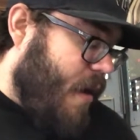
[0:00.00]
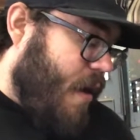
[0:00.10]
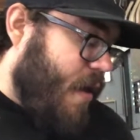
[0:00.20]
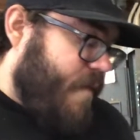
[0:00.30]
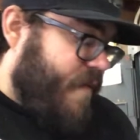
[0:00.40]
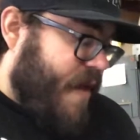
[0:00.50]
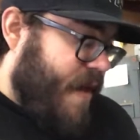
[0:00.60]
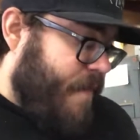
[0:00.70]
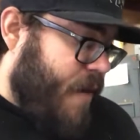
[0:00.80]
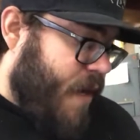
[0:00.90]
All of
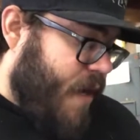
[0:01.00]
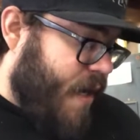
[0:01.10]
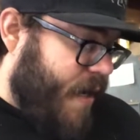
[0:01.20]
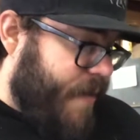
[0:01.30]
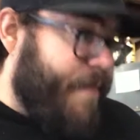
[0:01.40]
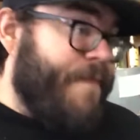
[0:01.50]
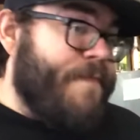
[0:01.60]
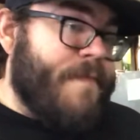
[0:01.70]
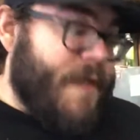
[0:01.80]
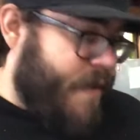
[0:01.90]
them. Uh,
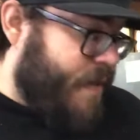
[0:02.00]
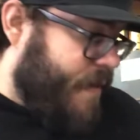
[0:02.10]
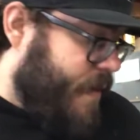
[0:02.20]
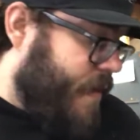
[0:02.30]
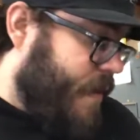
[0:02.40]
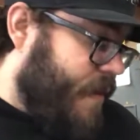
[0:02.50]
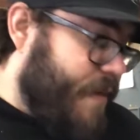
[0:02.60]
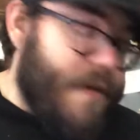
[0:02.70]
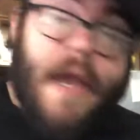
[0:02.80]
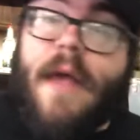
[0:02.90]

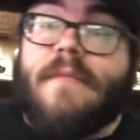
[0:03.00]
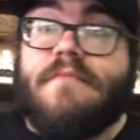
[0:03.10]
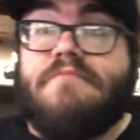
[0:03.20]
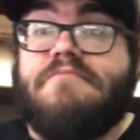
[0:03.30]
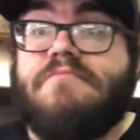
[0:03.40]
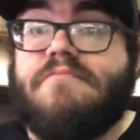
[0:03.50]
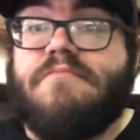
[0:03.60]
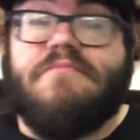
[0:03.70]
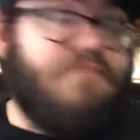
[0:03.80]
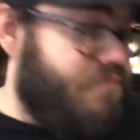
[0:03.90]
so yeah,
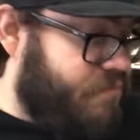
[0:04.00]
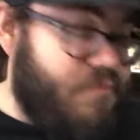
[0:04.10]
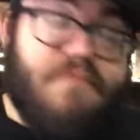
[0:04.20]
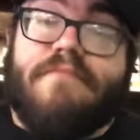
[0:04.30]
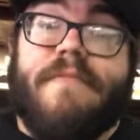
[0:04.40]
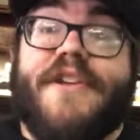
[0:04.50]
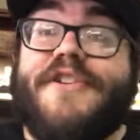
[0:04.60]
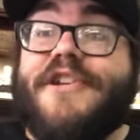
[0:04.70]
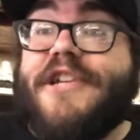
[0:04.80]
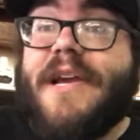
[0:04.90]
make
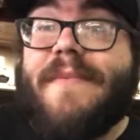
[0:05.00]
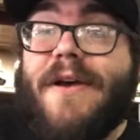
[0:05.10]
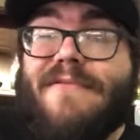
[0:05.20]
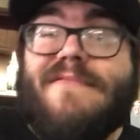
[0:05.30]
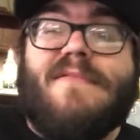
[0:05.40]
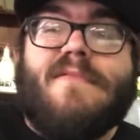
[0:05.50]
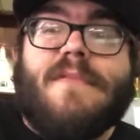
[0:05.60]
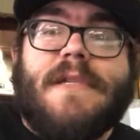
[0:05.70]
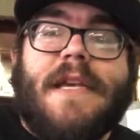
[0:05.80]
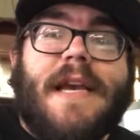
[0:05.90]
sure you check them out.
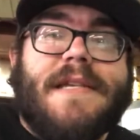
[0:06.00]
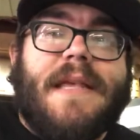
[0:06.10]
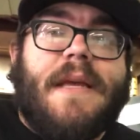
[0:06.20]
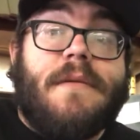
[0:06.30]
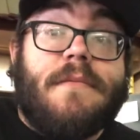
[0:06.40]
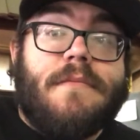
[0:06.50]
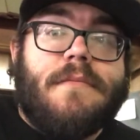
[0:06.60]
See you guys then.